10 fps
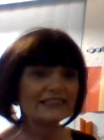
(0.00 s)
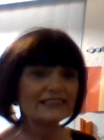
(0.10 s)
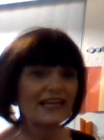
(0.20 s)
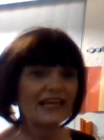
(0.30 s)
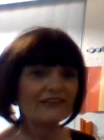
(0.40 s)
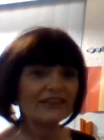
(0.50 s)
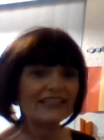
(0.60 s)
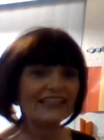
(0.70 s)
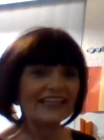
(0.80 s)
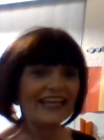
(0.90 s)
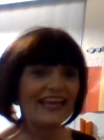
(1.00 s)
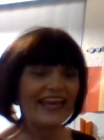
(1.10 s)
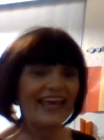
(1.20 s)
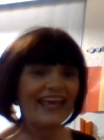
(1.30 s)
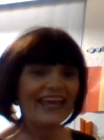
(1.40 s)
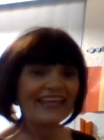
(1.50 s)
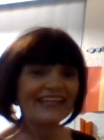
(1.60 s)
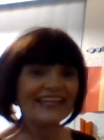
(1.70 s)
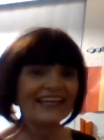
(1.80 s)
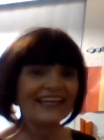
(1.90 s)
70,
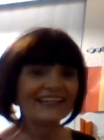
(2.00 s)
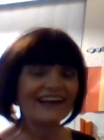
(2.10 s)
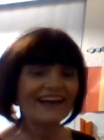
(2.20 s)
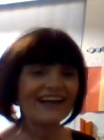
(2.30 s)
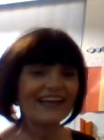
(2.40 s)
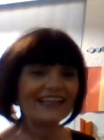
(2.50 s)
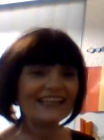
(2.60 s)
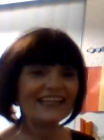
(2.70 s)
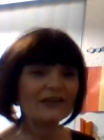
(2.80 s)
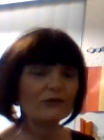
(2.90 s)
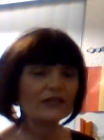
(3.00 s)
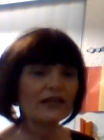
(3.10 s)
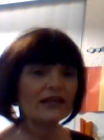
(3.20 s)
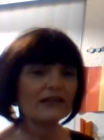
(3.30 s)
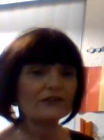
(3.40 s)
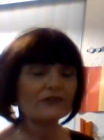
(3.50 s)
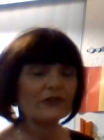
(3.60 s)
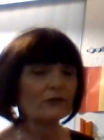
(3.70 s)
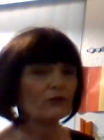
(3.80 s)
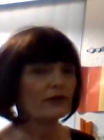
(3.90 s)
80, 90,
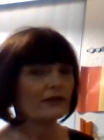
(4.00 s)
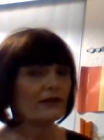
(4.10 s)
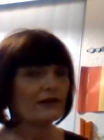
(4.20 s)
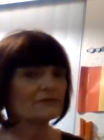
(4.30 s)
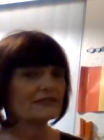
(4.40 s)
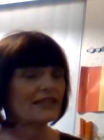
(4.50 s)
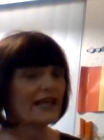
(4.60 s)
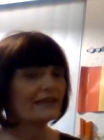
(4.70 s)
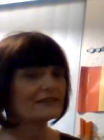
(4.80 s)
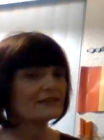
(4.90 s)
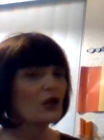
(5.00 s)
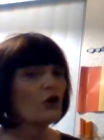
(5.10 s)
100. What comes next?